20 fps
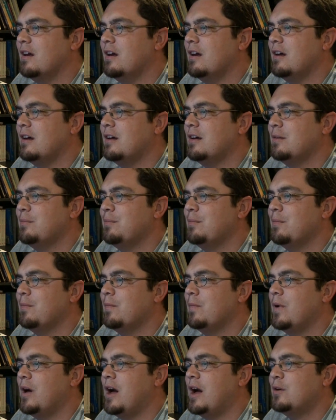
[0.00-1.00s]

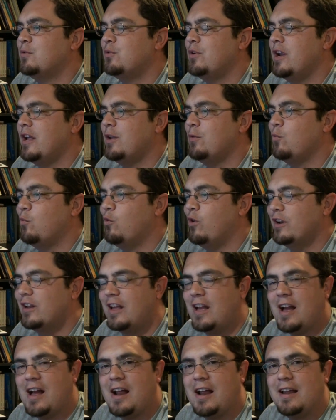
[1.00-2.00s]
I read
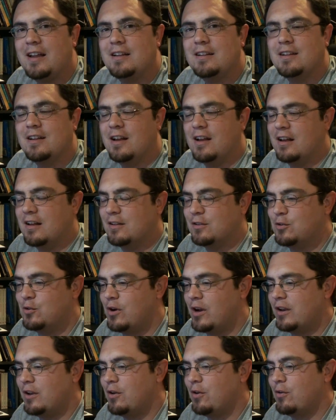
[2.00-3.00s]
one guy
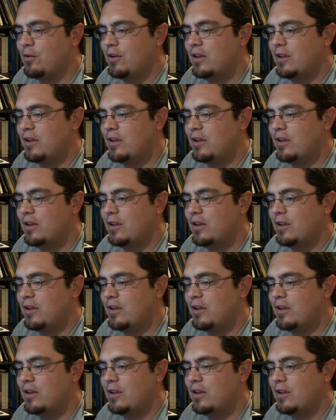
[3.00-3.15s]
who I